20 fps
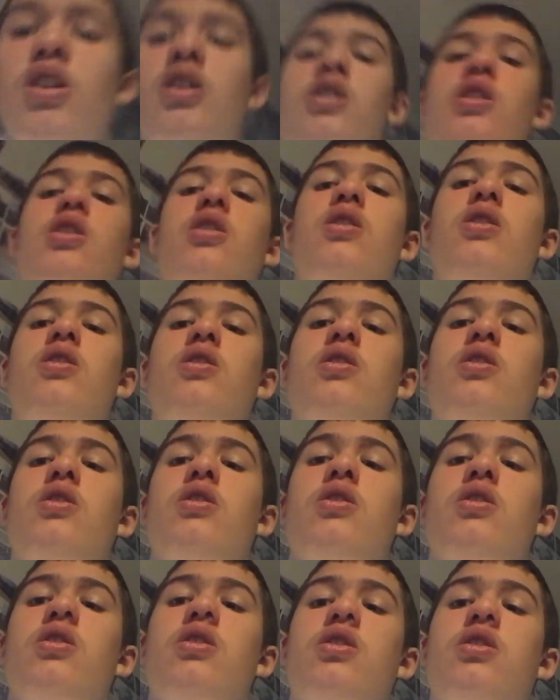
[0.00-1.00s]

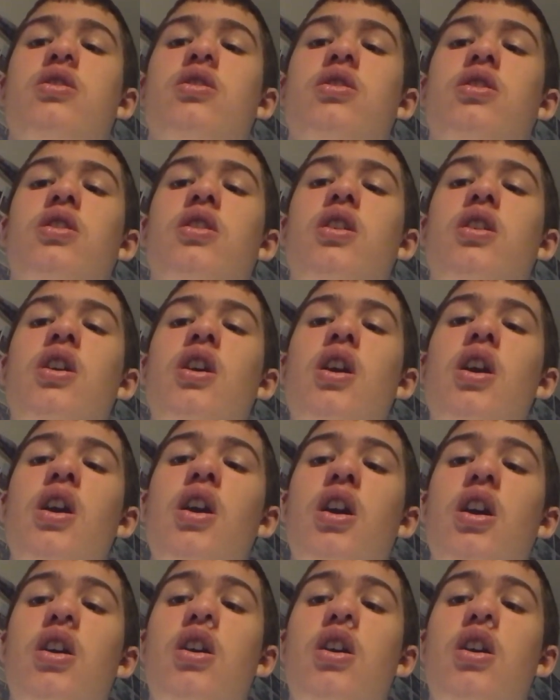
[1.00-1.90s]
Nobody speaks.